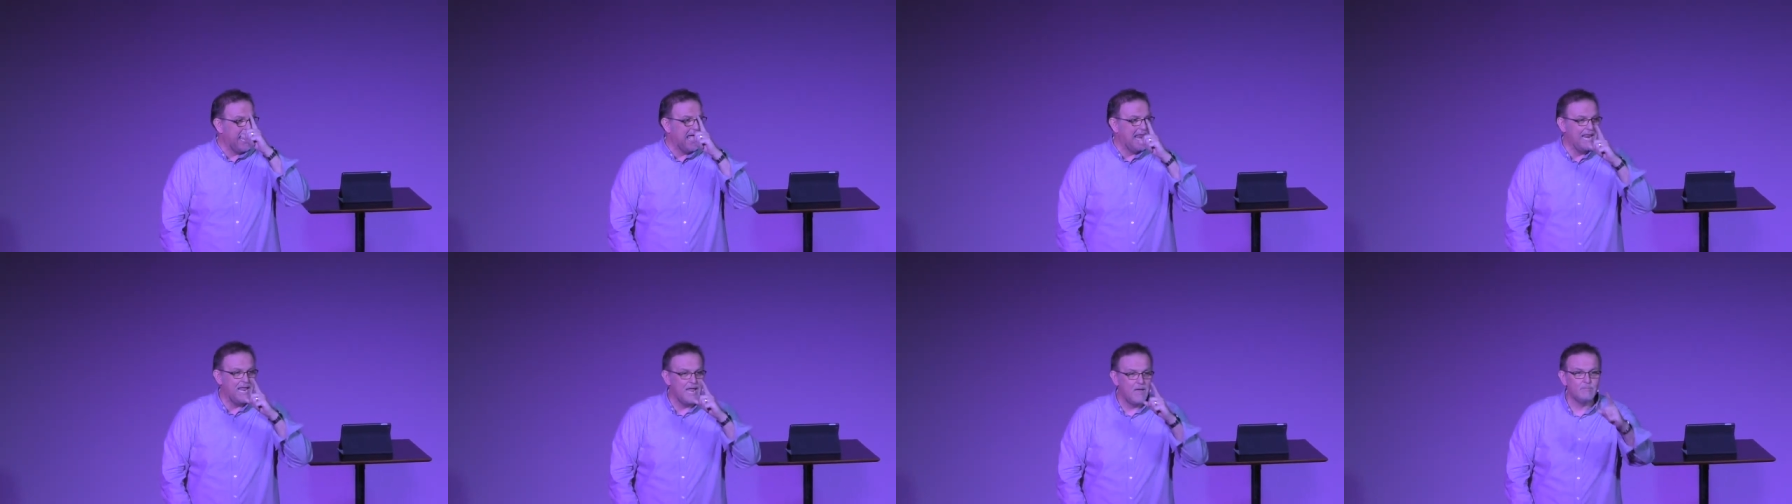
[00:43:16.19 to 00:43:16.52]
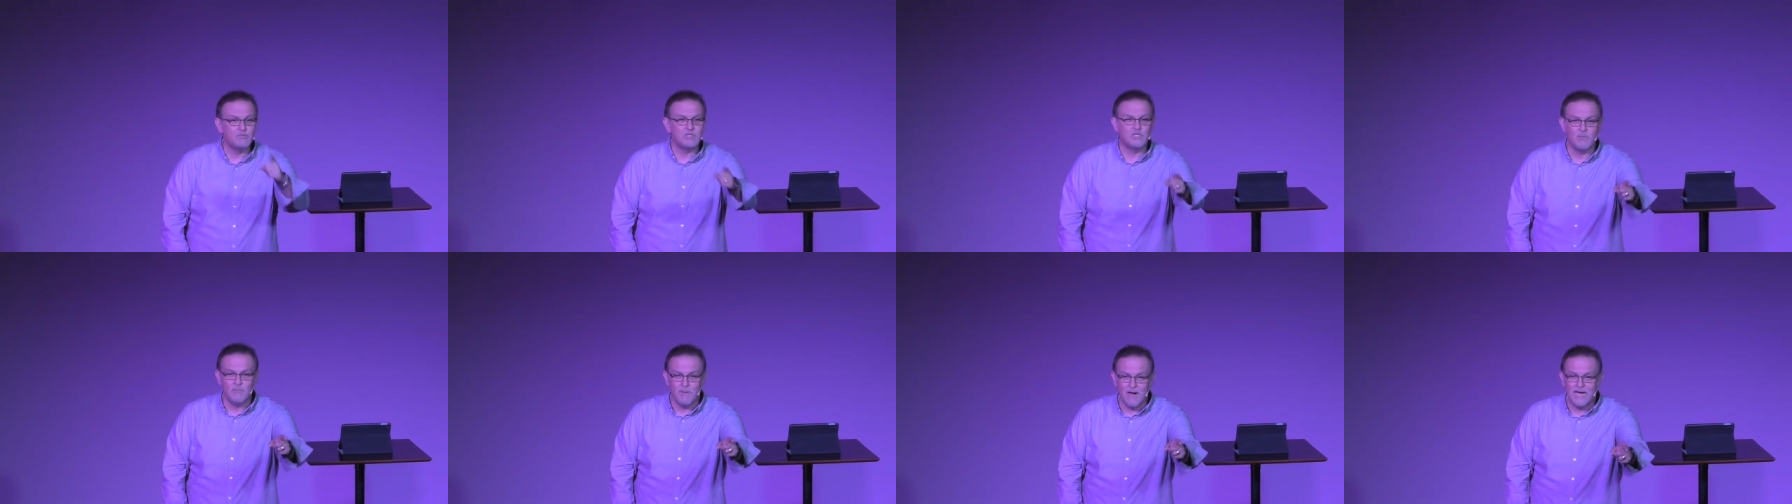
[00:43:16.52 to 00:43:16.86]
and
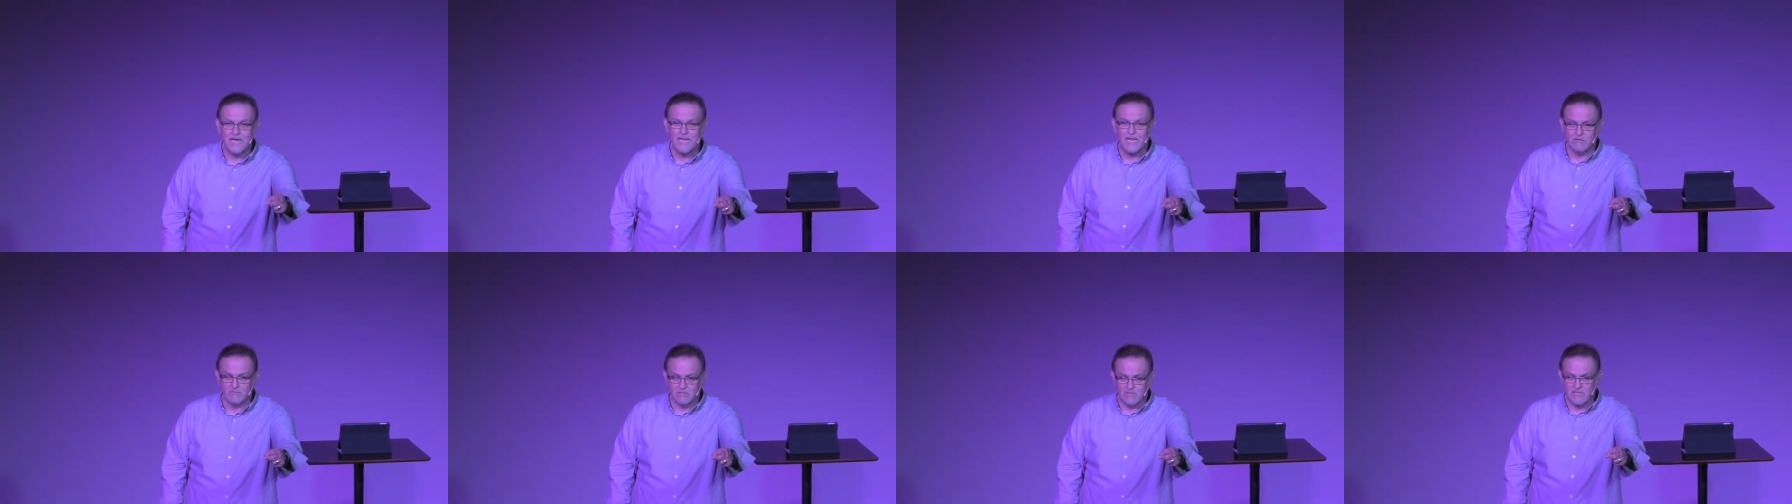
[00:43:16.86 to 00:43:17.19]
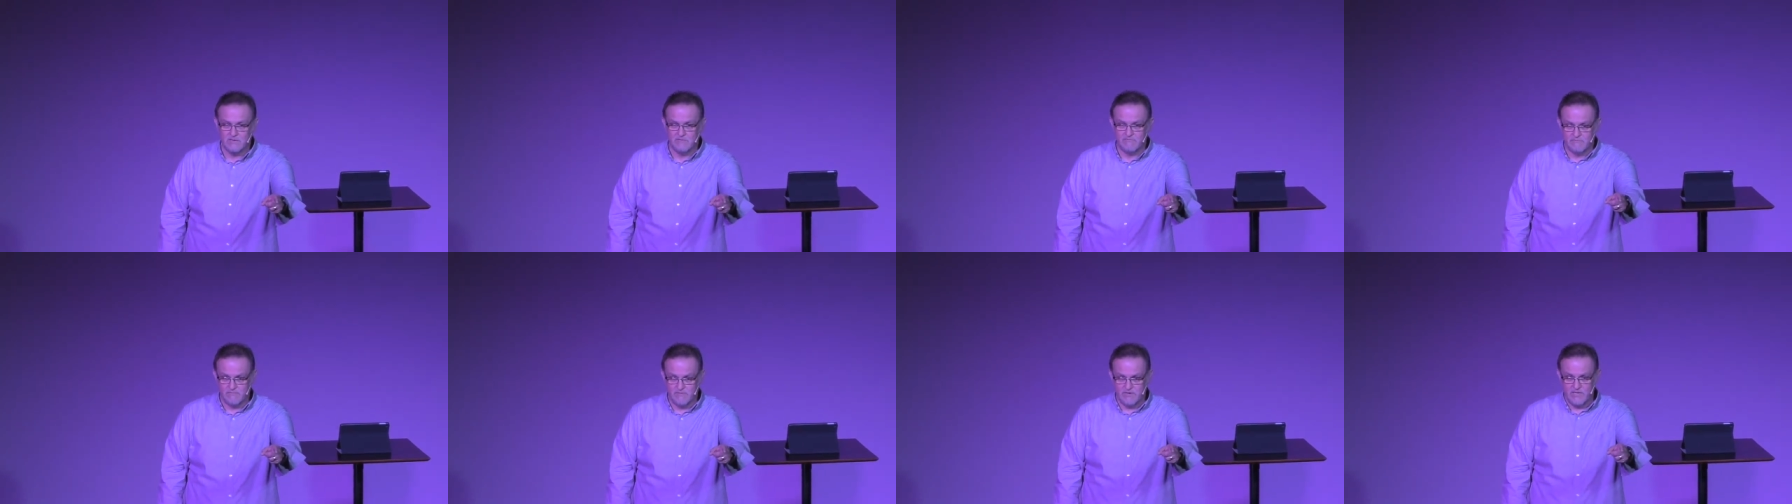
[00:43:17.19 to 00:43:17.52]
help somebody else
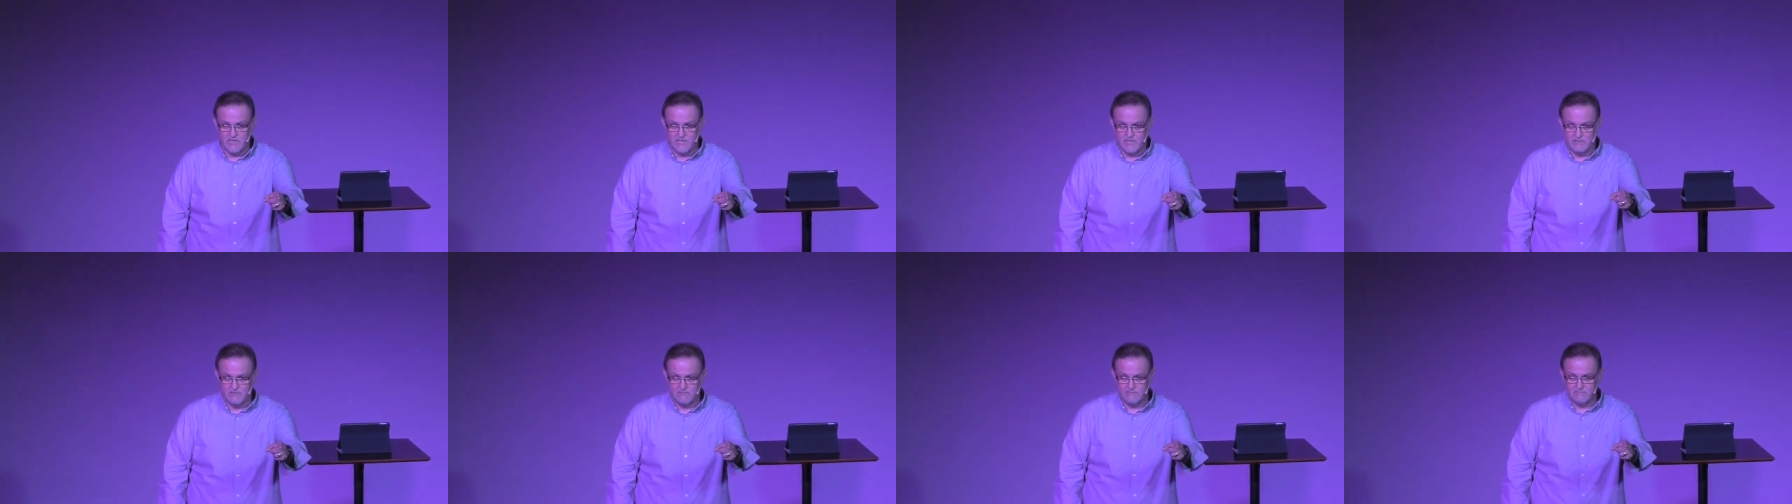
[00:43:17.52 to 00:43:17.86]
get free.